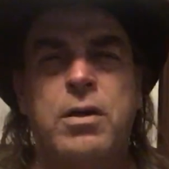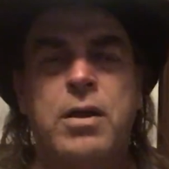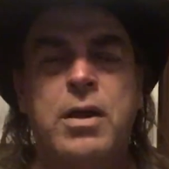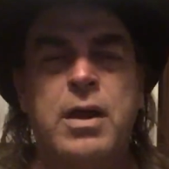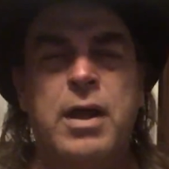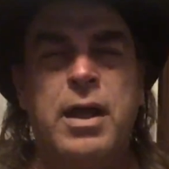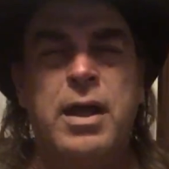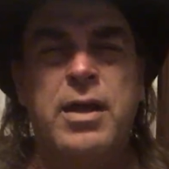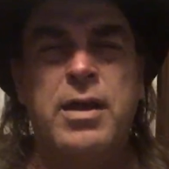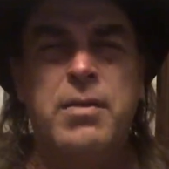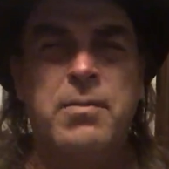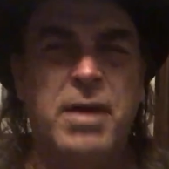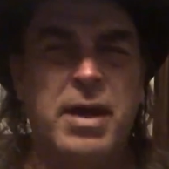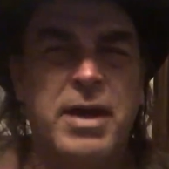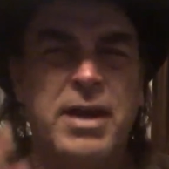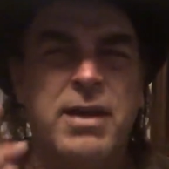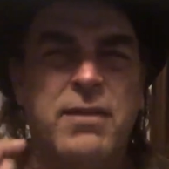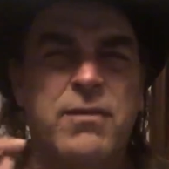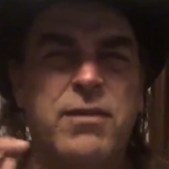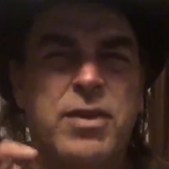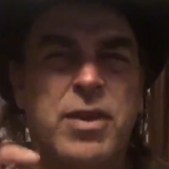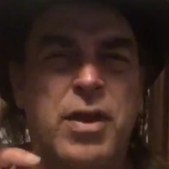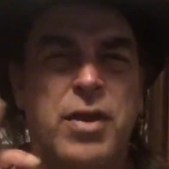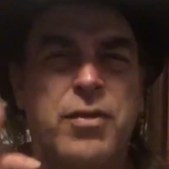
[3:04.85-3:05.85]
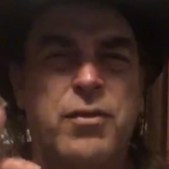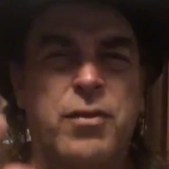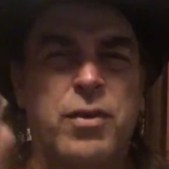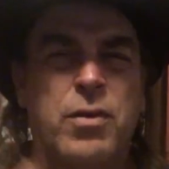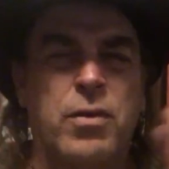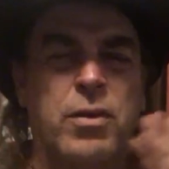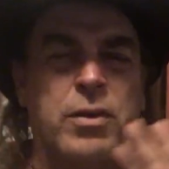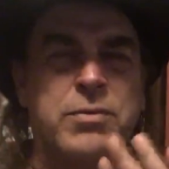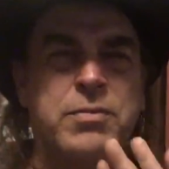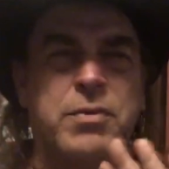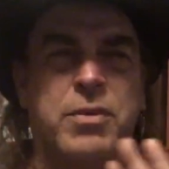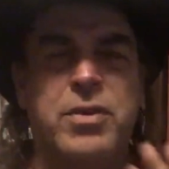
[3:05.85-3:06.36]
And they might give you the three
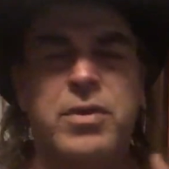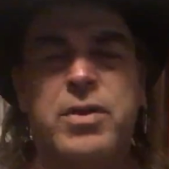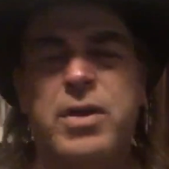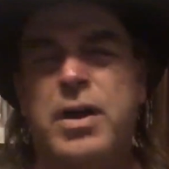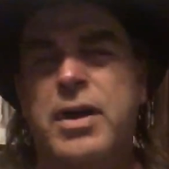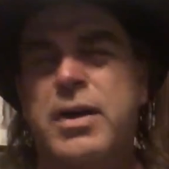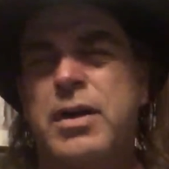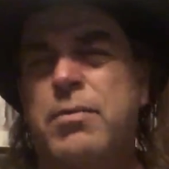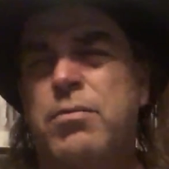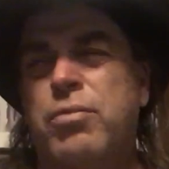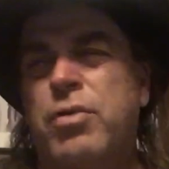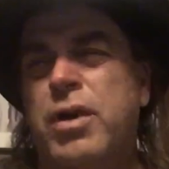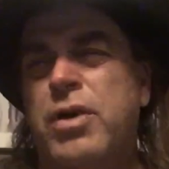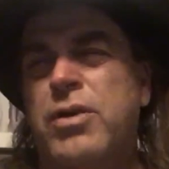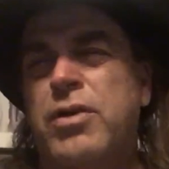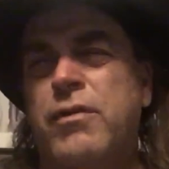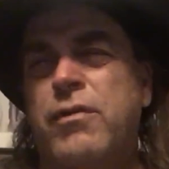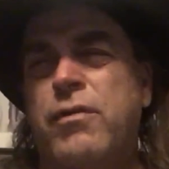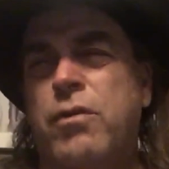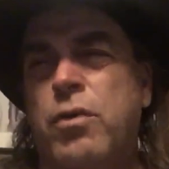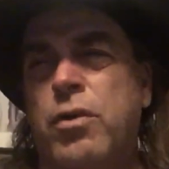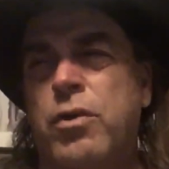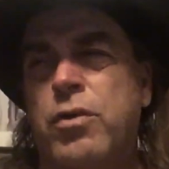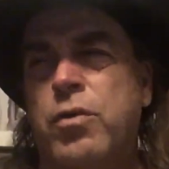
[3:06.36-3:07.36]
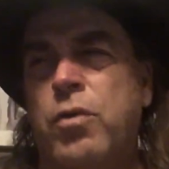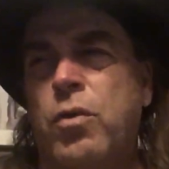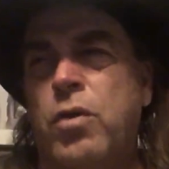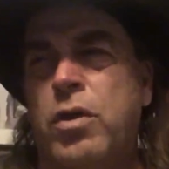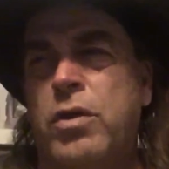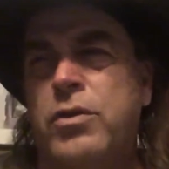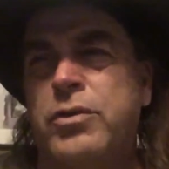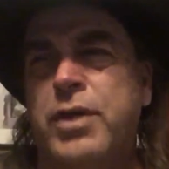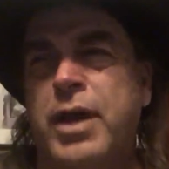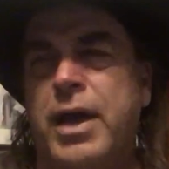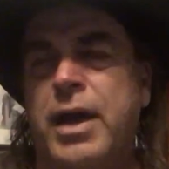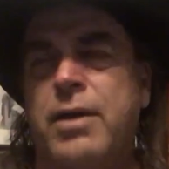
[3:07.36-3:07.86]
walls, but they're not going to break the fourth
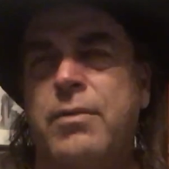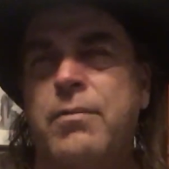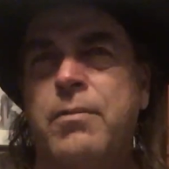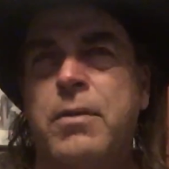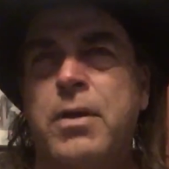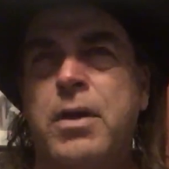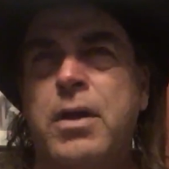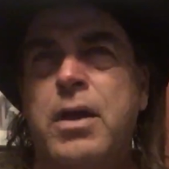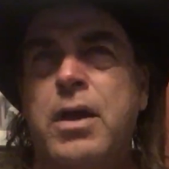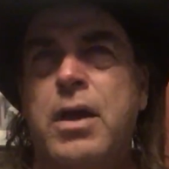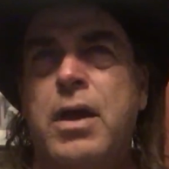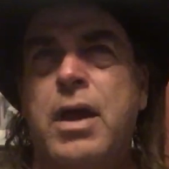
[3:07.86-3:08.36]
wall down.